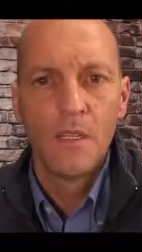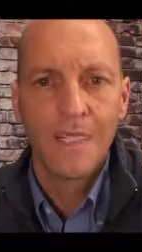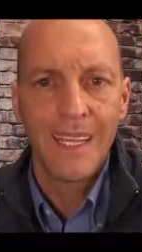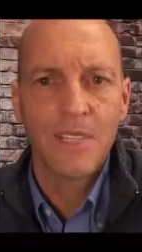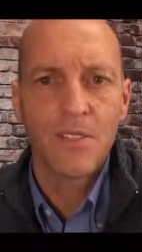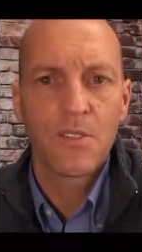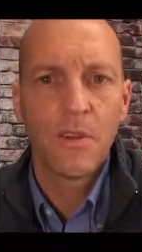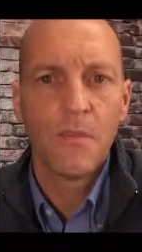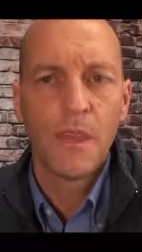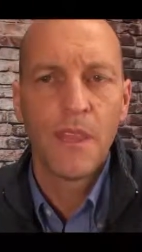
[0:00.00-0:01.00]
tank
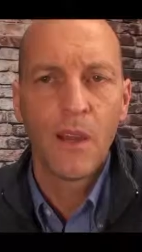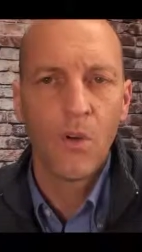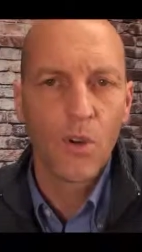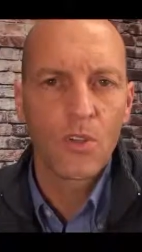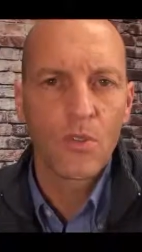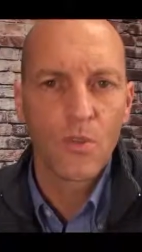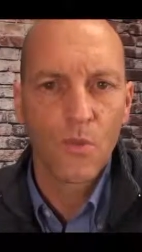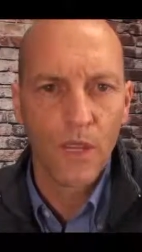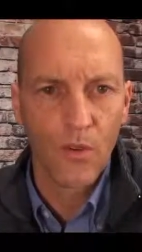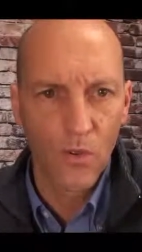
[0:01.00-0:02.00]
system that works
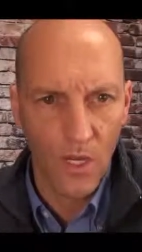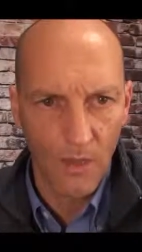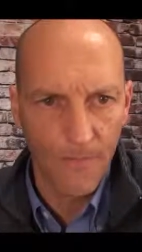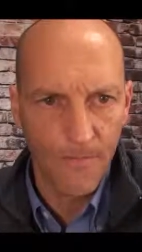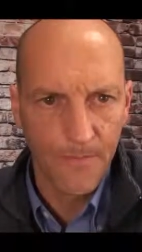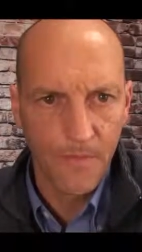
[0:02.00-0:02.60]
rather well.